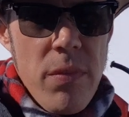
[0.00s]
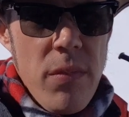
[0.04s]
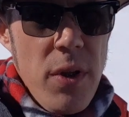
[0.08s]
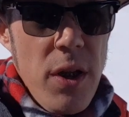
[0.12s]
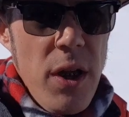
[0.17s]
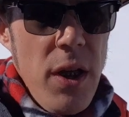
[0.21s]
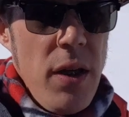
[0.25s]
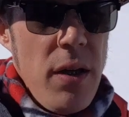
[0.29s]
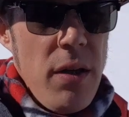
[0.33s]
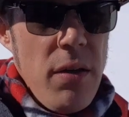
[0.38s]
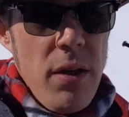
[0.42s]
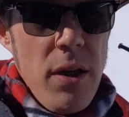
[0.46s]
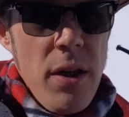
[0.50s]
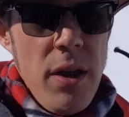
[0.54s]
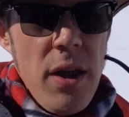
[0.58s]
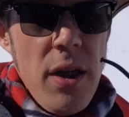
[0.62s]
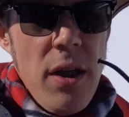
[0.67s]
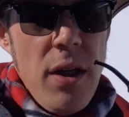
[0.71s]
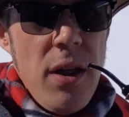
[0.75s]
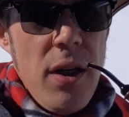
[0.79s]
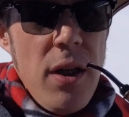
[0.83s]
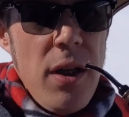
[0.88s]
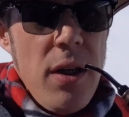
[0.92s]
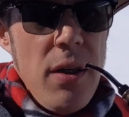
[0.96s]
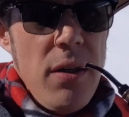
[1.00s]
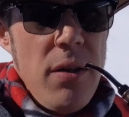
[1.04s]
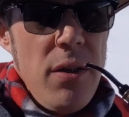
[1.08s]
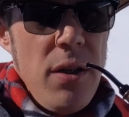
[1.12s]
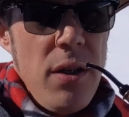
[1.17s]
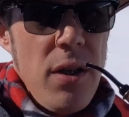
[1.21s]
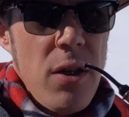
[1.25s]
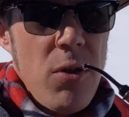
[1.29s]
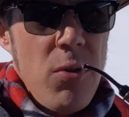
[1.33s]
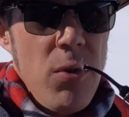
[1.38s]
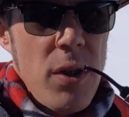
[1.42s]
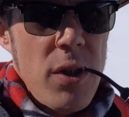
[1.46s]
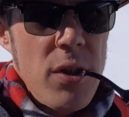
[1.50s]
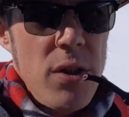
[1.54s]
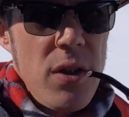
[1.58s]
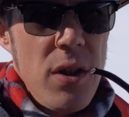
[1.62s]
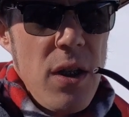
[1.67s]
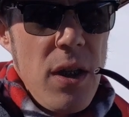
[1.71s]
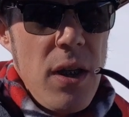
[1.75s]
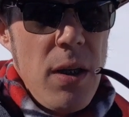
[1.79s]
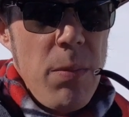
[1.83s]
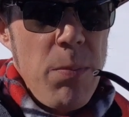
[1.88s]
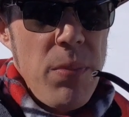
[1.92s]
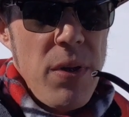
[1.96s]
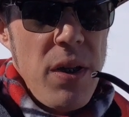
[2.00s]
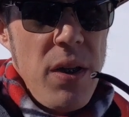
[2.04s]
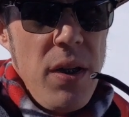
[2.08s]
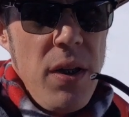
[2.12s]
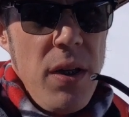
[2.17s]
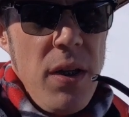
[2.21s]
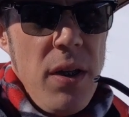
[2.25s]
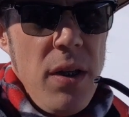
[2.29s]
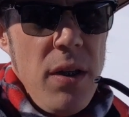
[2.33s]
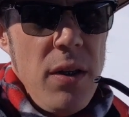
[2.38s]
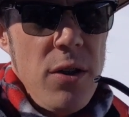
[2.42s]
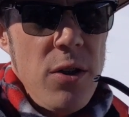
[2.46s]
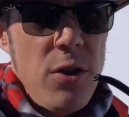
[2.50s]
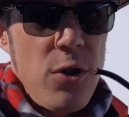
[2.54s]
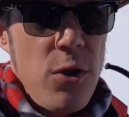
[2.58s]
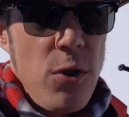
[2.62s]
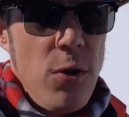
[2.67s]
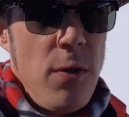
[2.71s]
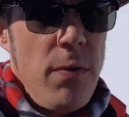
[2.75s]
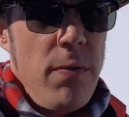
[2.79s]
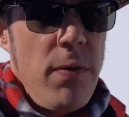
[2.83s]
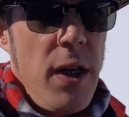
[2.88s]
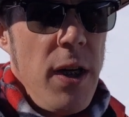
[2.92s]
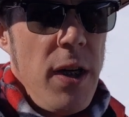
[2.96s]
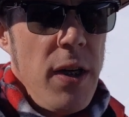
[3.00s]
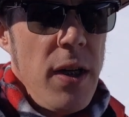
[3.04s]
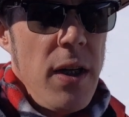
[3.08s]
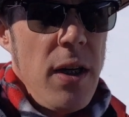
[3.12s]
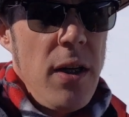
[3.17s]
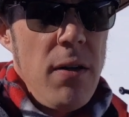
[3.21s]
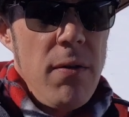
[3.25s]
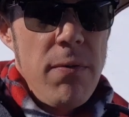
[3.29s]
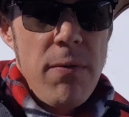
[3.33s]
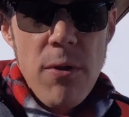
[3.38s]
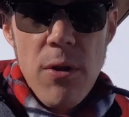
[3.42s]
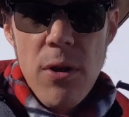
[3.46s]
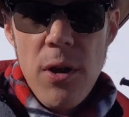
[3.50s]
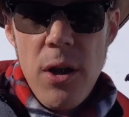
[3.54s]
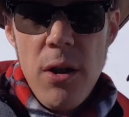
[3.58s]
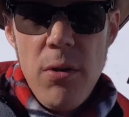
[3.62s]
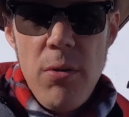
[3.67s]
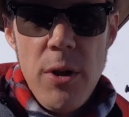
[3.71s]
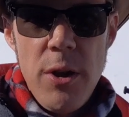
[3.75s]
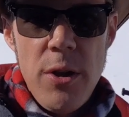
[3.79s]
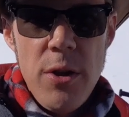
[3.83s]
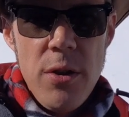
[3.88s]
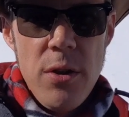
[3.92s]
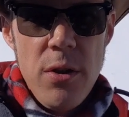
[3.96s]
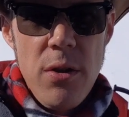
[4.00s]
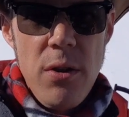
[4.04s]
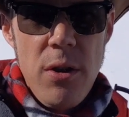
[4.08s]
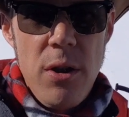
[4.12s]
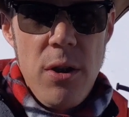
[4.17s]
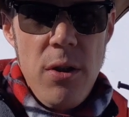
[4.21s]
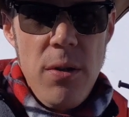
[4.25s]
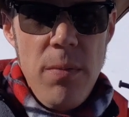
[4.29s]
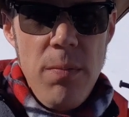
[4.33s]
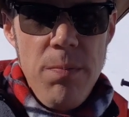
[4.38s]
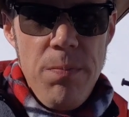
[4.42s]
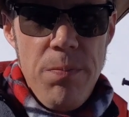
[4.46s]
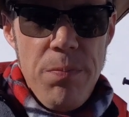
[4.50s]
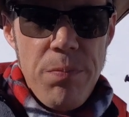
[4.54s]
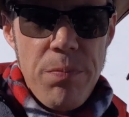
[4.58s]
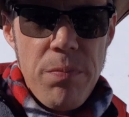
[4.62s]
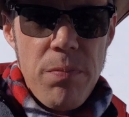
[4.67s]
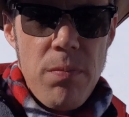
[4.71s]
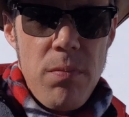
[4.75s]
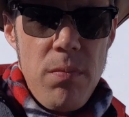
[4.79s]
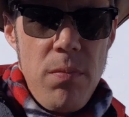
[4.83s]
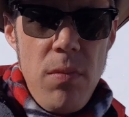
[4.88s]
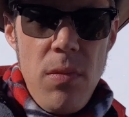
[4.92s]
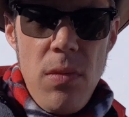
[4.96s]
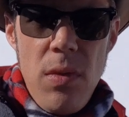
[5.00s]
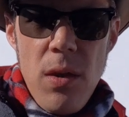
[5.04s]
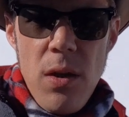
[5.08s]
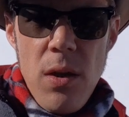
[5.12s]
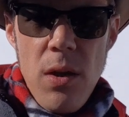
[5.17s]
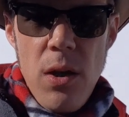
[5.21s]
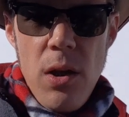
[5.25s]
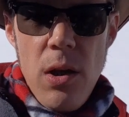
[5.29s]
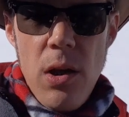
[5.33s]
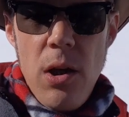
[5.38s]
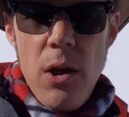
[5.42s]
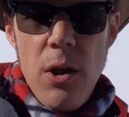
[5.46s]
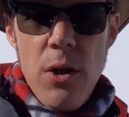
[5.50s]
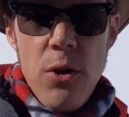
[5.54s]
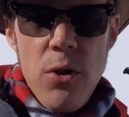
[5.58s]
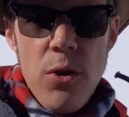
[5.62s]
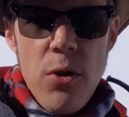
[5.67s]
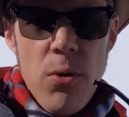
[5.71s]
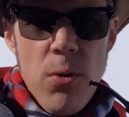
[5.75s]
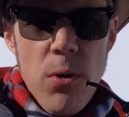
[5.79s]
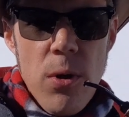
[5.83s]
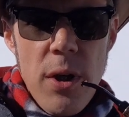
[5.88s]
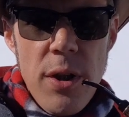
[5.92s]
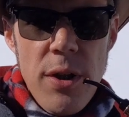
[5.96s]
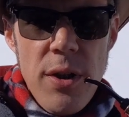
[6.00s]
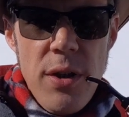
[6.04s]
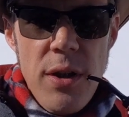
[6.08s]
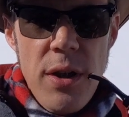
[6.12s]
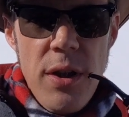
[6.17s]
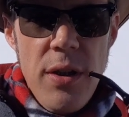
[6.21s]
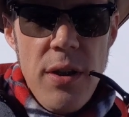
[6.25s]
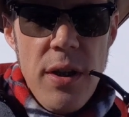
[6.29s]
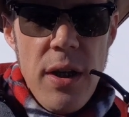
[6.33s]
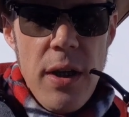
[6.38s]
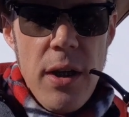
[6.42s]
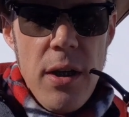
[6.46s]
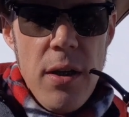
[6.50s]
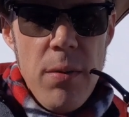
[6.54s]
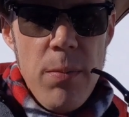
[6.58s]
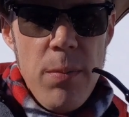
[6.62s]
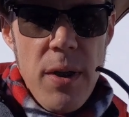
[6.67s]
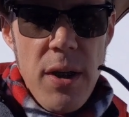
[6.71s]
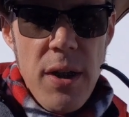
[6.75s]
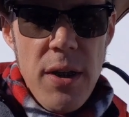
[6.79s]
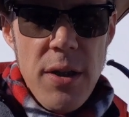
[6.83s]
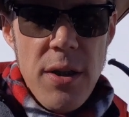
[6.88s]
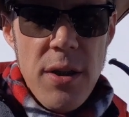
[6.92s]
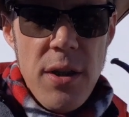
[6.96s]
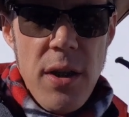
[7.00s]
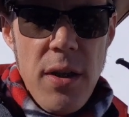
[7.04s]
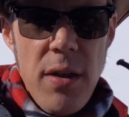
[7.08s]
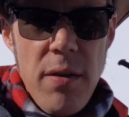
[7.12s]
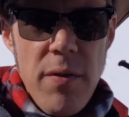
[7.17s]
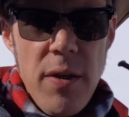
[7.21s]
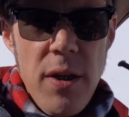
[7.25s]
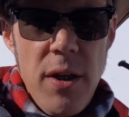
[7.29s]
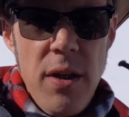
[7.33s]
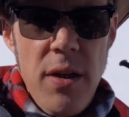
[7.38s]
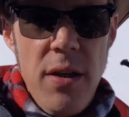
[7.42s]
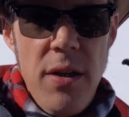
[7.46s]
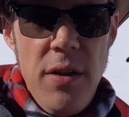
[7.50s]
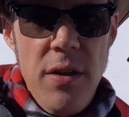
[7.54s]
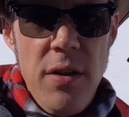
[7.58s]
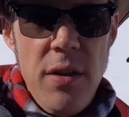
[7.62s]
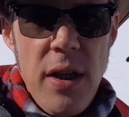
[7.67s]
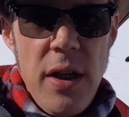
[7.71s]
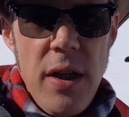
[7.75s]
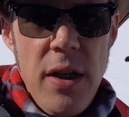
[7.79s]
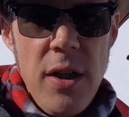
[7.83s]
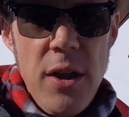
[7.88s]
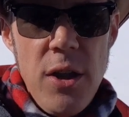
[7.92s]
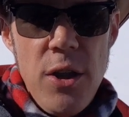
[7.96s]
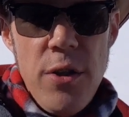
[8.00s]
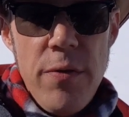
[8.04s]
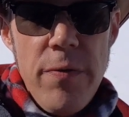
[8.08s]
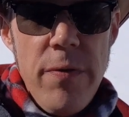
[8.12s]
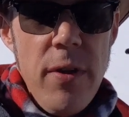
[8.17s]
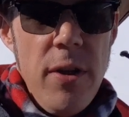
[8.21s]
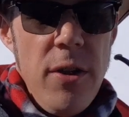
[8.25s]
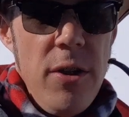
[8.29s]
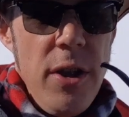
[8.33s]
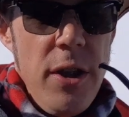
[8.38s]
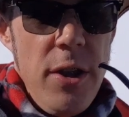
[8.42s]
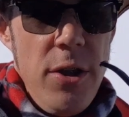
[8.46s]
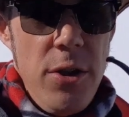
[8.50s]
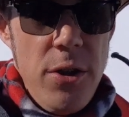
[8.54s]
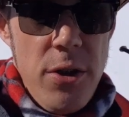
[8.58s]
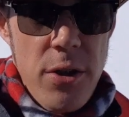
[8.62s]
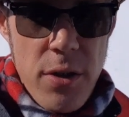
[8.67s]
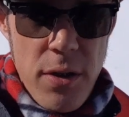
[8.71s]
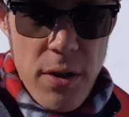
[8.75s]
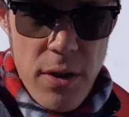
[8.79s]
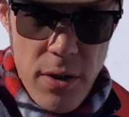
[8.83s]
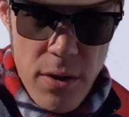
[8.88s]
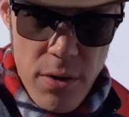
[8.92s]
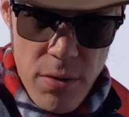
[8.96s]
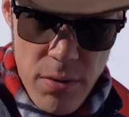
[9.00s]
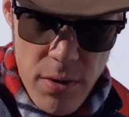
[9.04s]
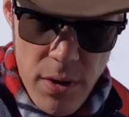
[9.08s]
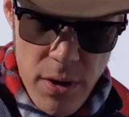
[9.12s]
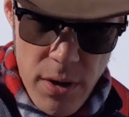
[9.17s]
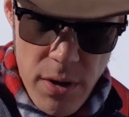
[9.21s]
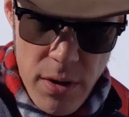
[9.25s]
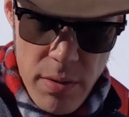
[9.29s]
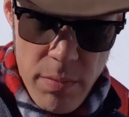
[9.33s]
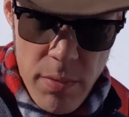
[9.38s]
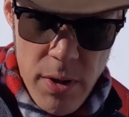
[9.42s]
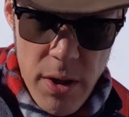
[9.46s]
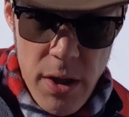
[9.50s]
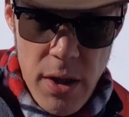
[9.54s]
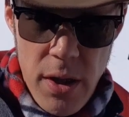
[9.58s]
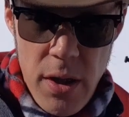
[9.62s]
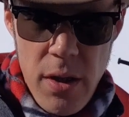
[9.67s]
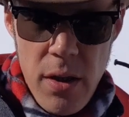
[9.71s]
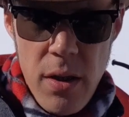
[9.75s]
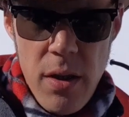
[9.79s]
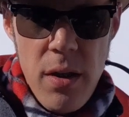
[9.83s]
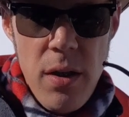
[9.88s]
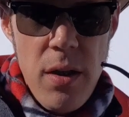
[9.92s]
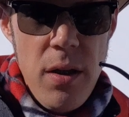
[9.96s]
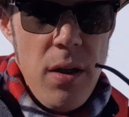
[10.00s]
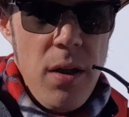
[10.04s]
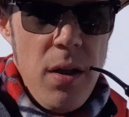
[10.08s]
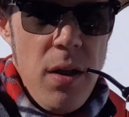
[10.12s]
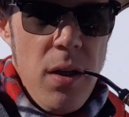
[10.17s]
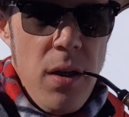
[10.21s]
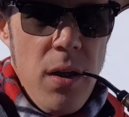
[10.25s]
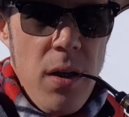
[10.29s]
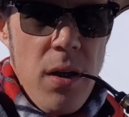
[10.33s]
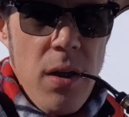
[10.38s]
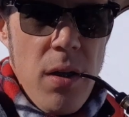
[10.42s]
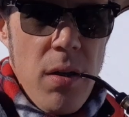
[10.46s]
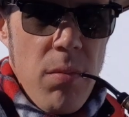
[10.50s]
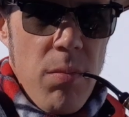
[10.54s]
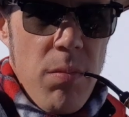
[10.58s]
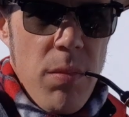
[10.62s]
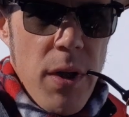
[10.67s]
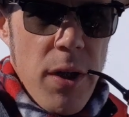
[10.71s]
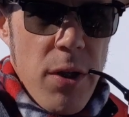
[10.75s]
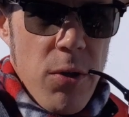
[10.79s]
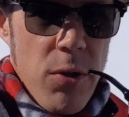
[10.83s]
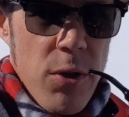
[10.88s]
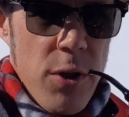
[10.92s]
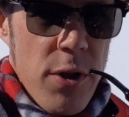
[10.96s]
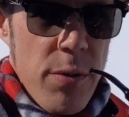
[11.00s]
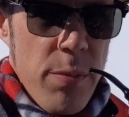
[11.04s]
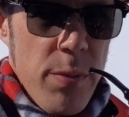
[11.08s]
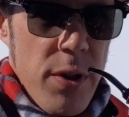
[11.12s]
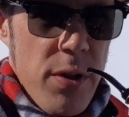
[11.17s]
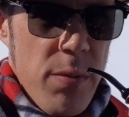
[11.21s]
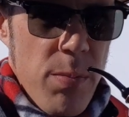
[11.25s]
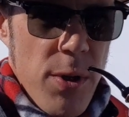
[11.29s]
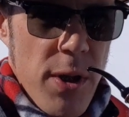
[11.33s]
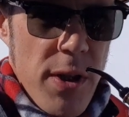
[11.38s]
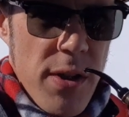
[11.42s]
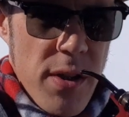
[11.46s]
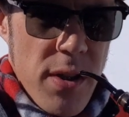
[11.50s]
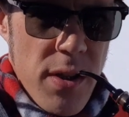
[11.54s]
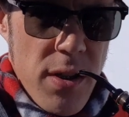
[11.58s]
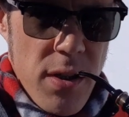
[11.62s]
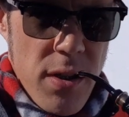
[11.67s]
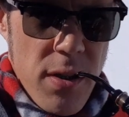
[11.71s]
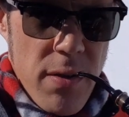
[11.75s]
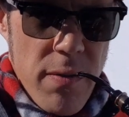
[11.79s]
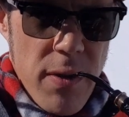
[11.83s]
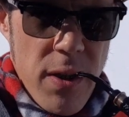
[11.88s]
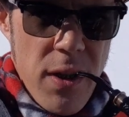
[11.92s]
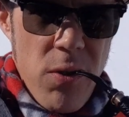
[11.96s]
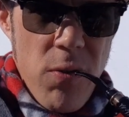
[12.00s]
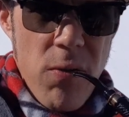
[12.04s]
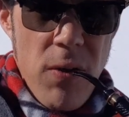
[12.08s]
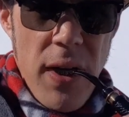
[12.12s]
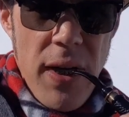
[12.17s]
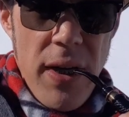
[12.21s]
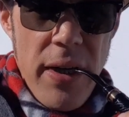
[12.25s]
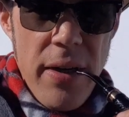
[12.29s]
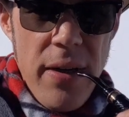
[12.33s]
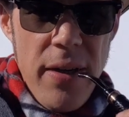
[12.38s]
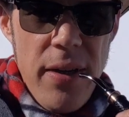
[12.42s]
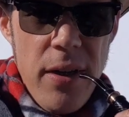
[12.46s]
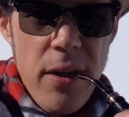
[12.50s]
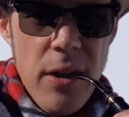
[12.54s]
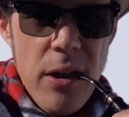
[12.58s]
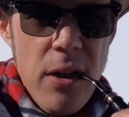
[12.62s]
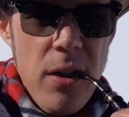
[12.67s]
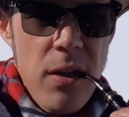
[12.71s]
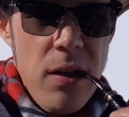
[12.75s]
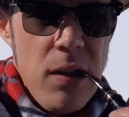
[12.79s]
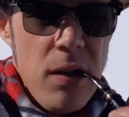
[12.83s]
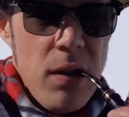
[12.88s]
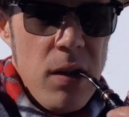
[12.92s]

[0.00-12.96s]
Yeah, and then did a quick stop in Solvang, California, which is a little touristy town, but it's kind of a Danish village, and that's where I got my Christmas present of a new hat here.